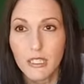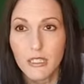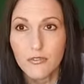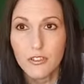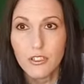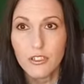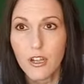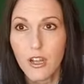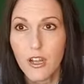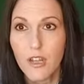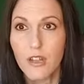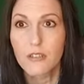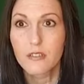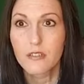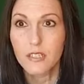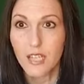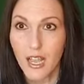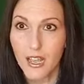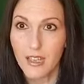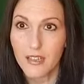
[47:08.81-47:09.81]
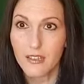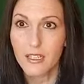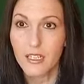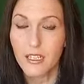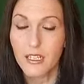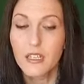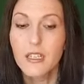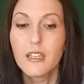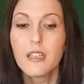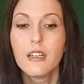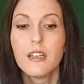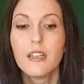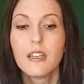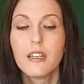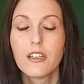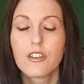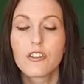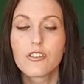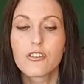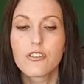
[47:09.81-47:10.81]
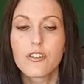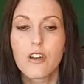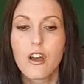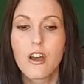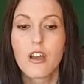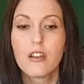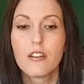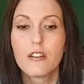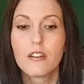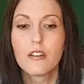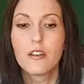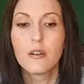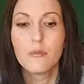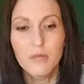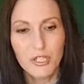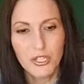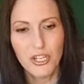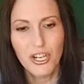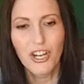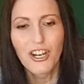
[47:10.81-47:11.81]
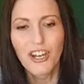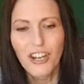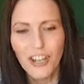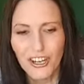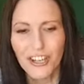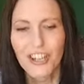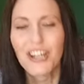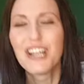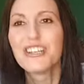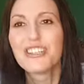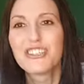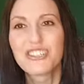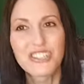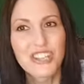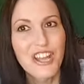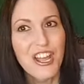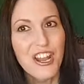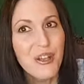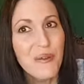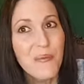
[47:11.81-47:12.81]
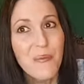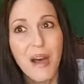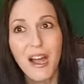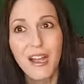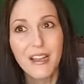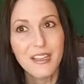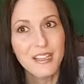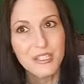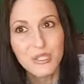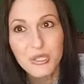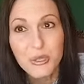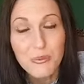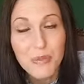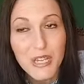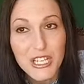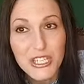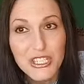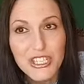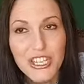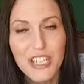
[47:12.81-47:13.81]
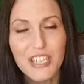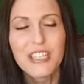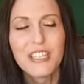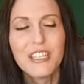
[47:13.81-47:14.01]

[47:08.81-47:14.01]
If you're not tithing, you're not a mature Christian in my estimation.